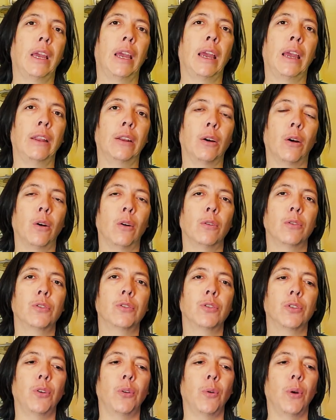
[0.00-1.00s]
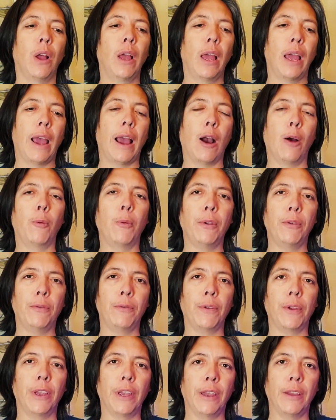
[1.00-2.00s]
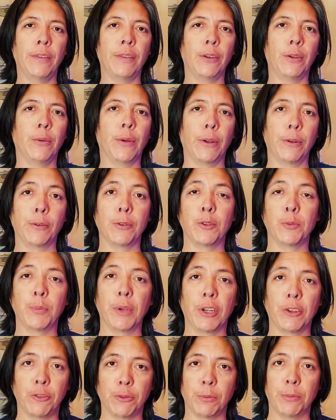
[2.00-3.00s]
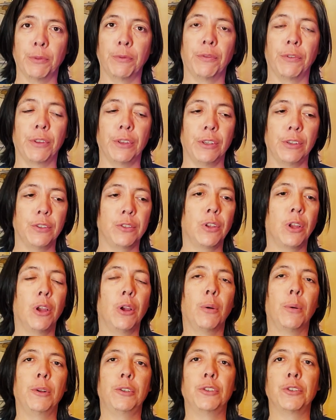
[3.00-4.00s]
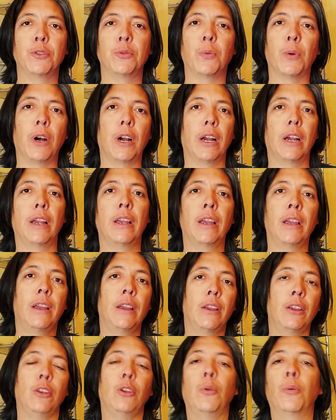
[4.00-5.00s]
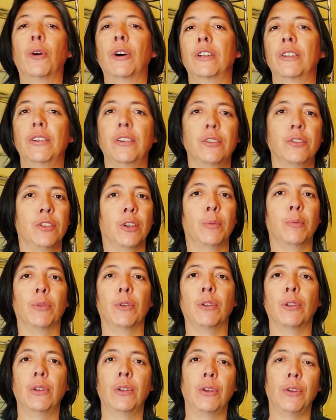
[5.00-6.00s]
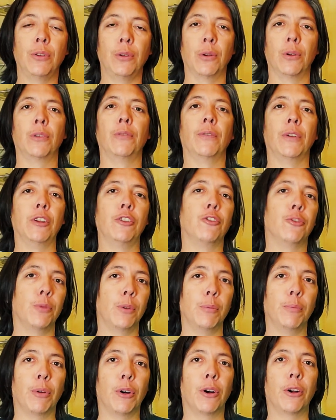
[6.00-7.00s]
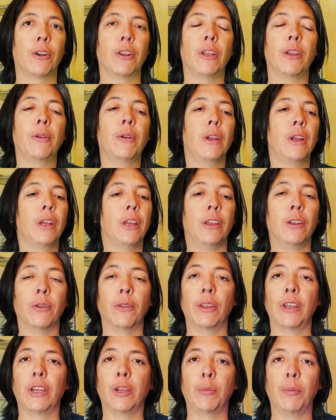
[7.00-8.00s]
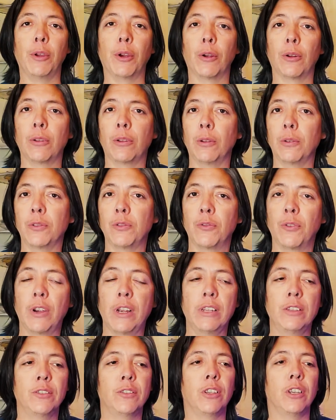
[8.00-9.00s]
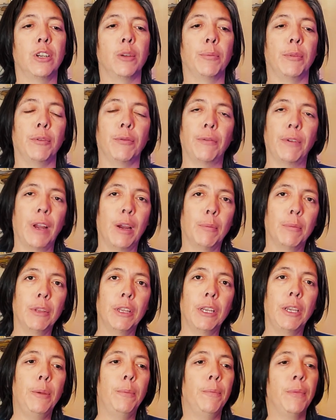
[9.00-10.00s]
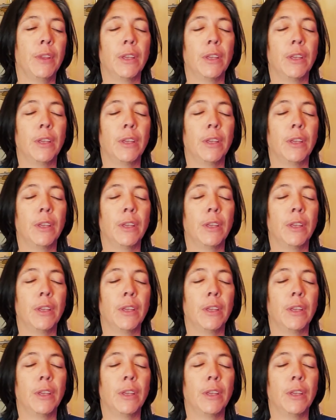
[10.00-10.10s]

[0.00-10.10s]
and also how we fit in the greater spectrum of things, which is why you want to assemble your adventuring party. You know, they could be our close friends, they could be family,